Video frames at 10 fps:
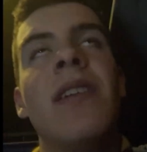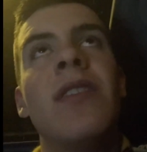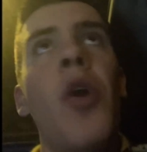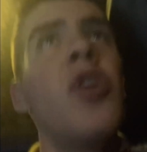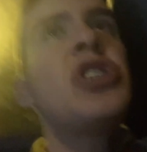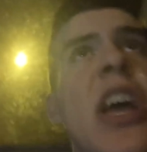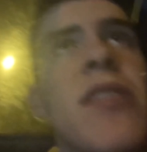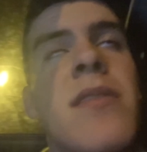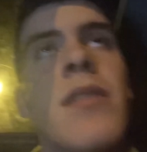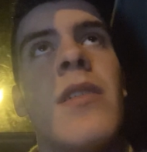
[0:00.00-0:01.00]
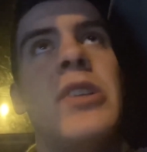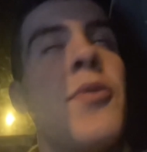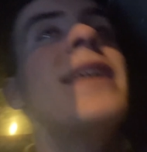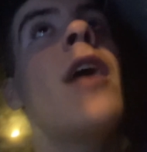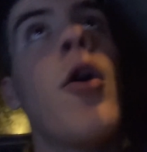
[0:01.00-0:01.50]
not just to
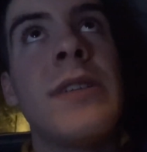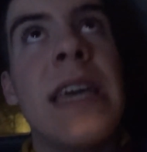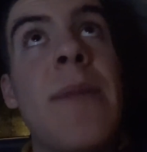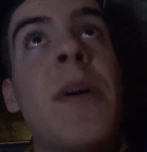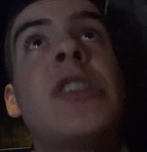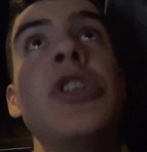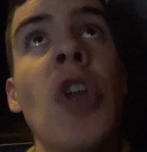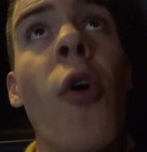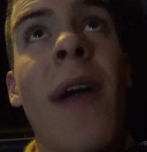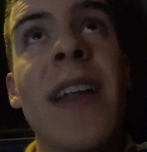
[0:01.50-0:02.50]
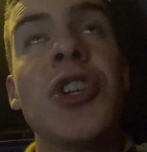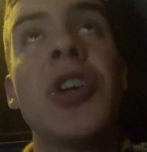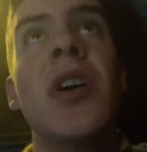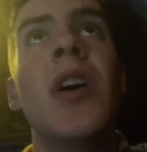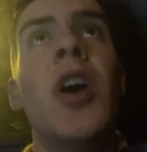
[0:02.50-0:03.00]
any old team, but to Norwich,
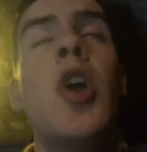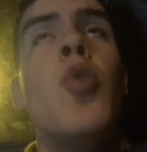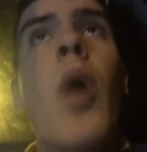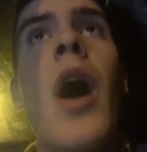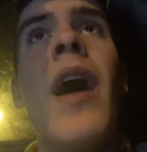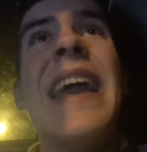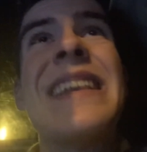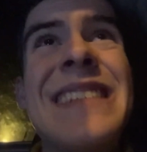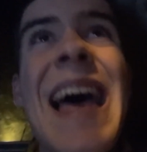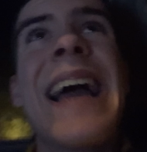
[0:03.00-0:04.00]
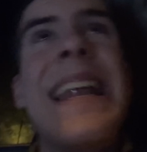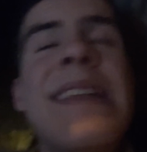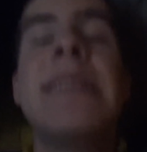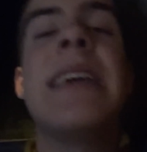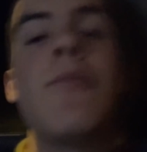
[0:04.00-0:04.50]
who were exactly
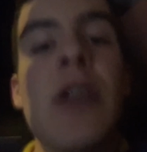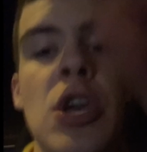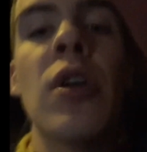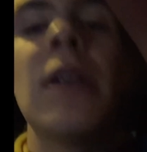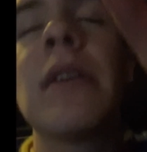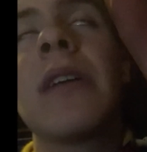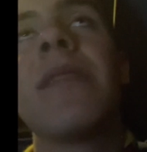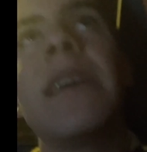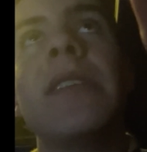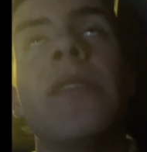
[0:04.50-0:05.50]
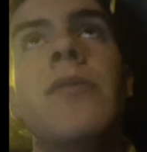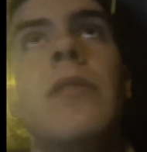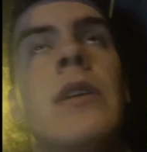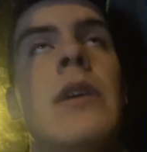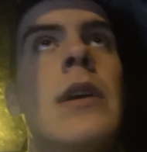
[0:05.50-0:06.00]
the team we couldn't concede to.
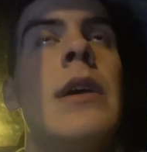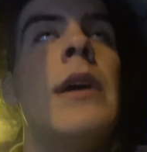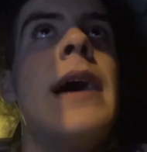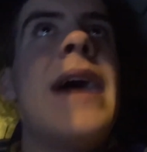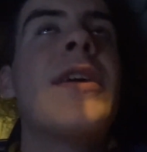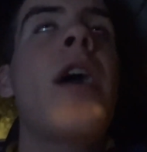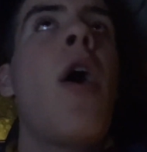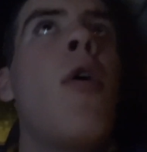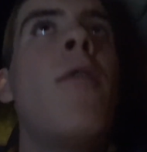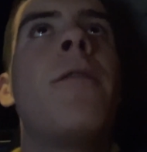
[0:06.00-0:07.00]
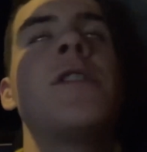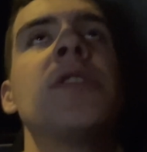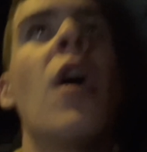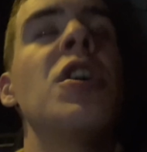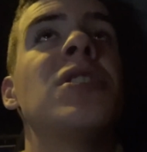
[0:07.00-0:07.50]
And the goal for
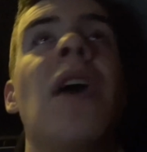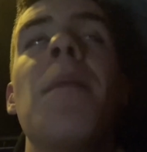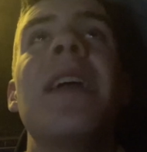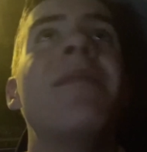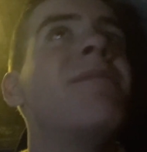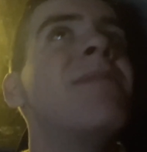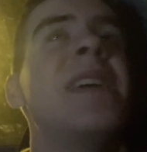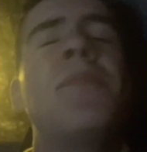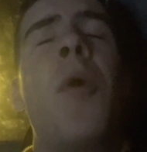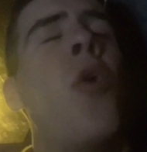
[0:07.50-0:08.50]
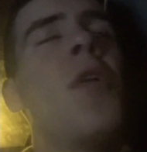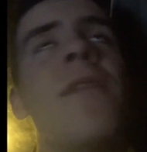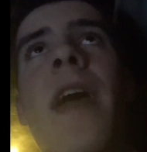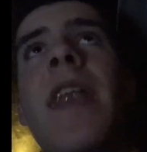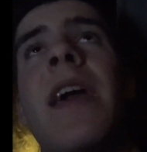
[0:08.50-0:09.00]
Sargent, I mean, it's poor
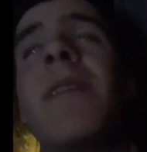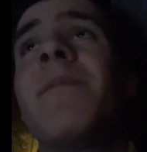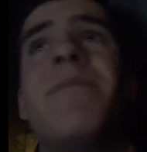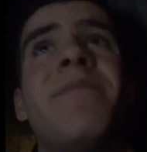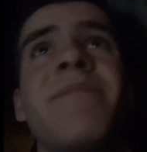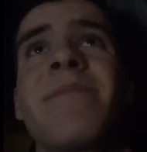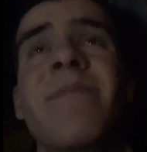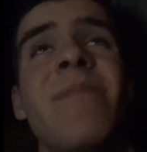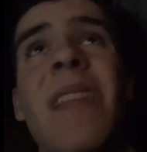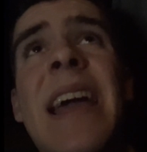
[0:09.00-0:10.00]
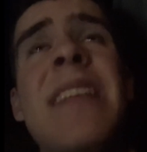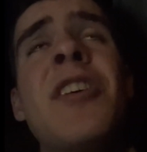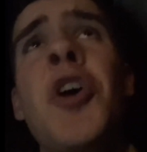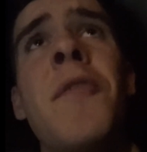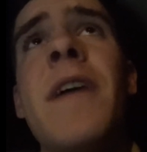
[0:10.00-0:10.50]
defending. It's a
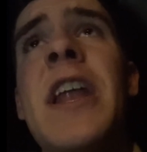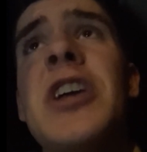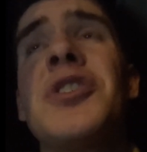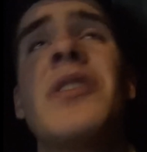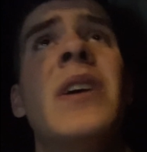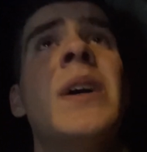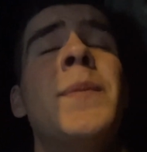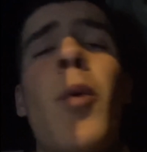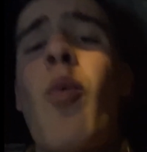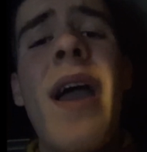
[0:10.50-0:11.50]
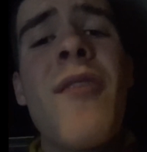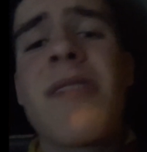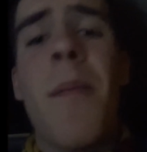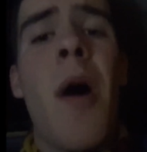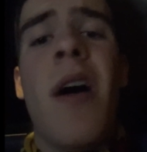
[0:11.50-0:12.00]
good finish, but where is
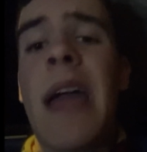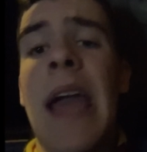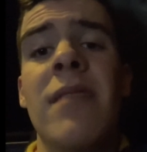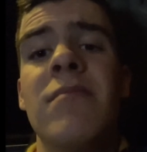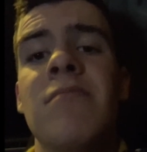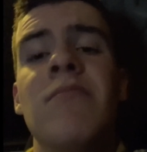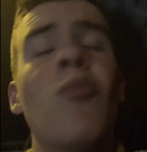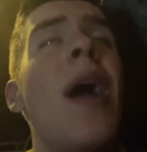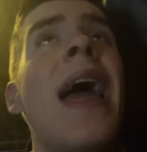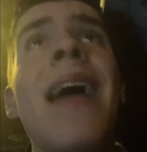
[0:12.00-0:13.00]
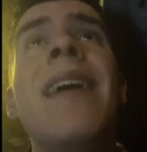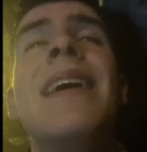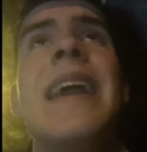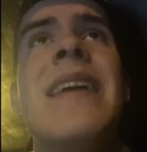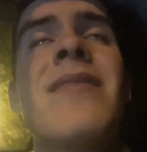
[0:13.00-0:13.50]
the marking? Where
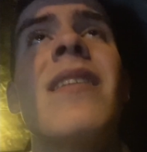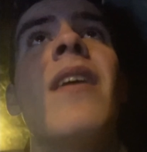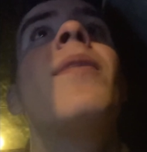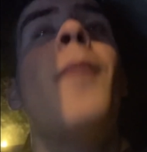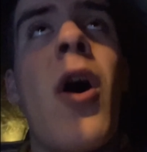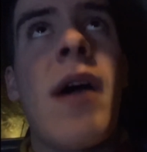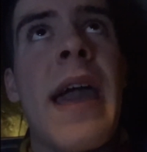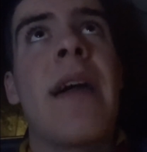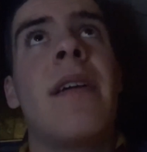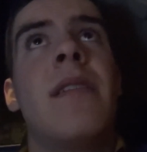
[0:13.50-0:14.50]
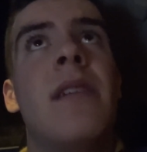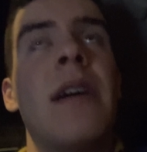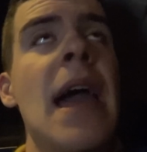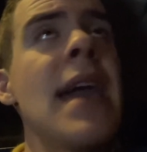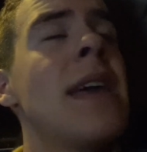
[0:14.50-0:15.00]
is the marking?
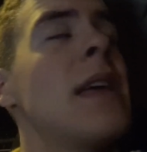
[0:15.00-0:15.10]
Okay?